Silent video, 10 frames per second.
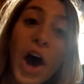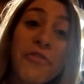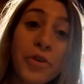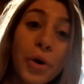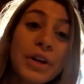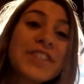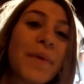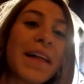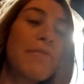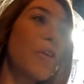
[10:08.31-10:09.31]
Of course,
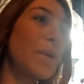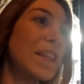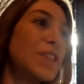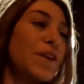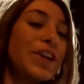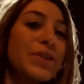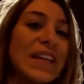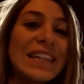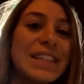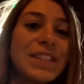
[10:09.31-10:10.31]
while I'm filming these videos,
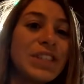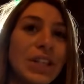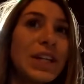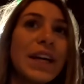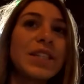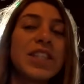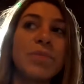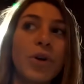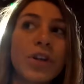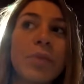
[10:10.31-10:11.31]
I still
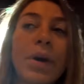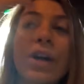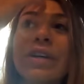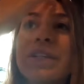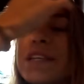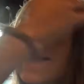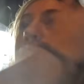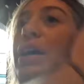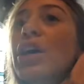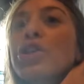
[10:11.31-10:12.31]
explore the parks and
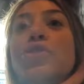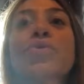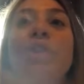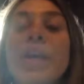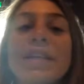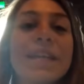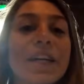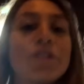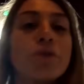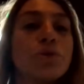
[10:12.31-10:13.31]
do things that
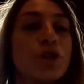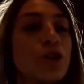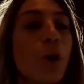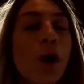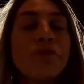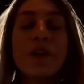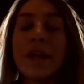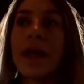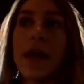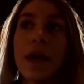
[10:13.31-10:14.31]
I don't do
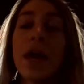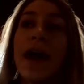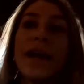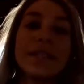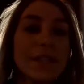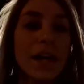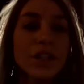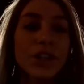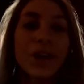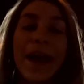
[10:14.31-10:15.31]
often, like headed to Nocturne